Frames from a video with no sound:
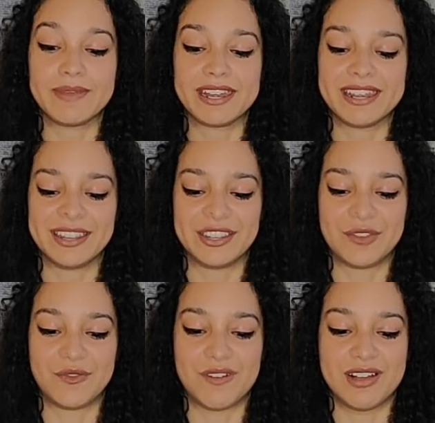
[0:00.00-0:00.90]
limited
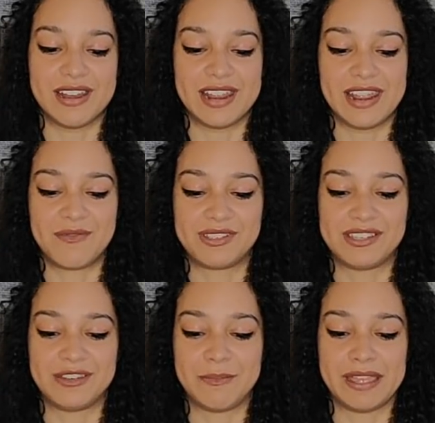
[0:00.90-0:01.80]
edition one, and I was
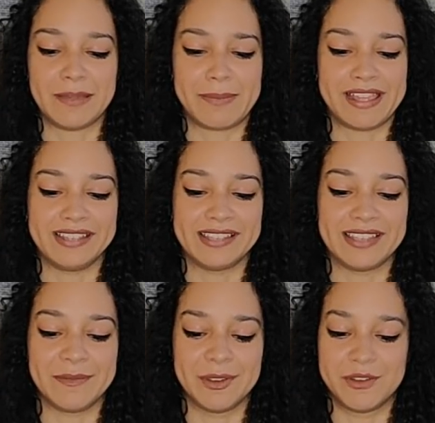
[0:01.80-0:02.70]
into pink pens
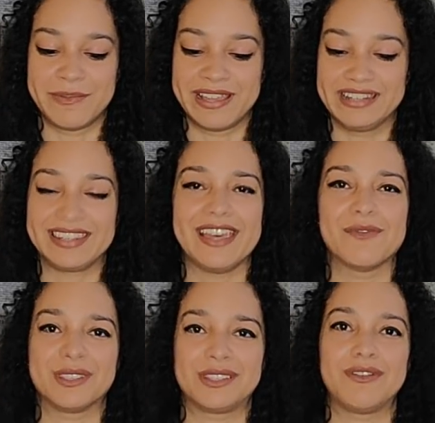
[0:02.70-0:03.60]
at the moment.
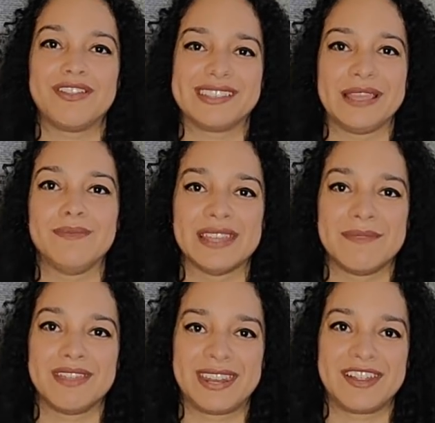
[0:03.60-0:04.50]
That was around the same
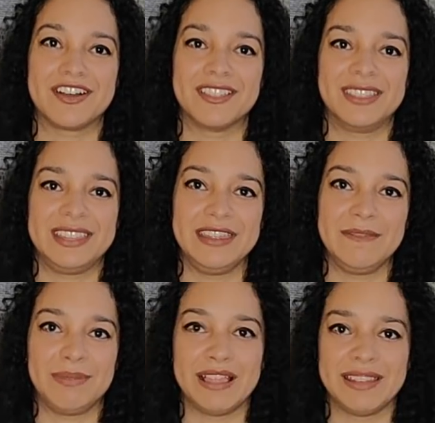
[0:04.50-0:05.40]
time that I got
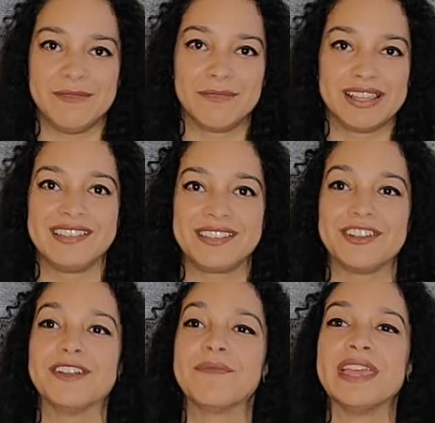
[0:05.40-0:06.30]
the Platinum
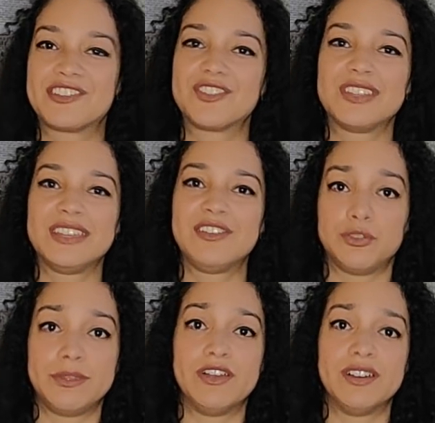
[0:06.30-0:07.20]
Placer. I actually,
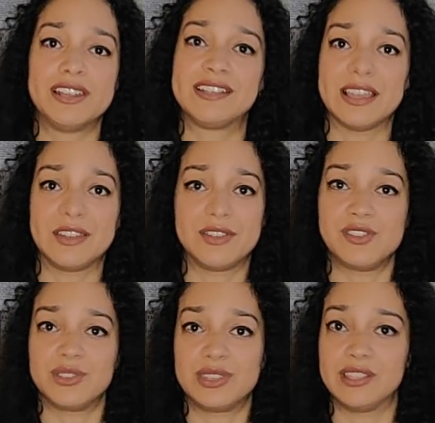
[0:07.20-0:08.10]
to be honest, I don't
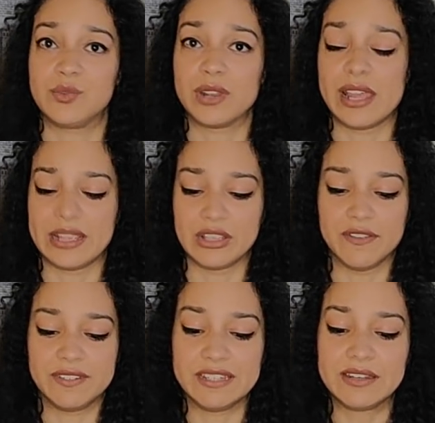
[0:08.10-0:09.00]
use this one as
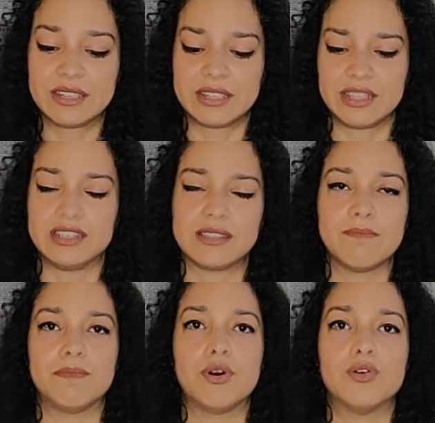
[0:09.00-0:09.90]
often because it
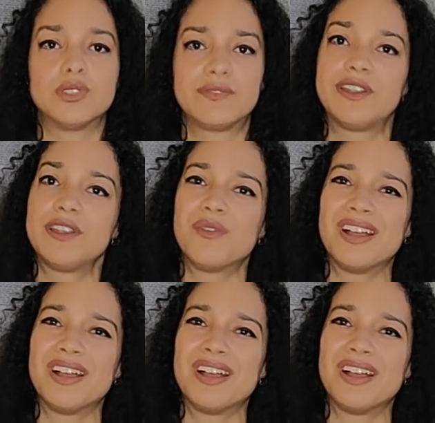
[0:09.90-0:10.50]
doesn't post very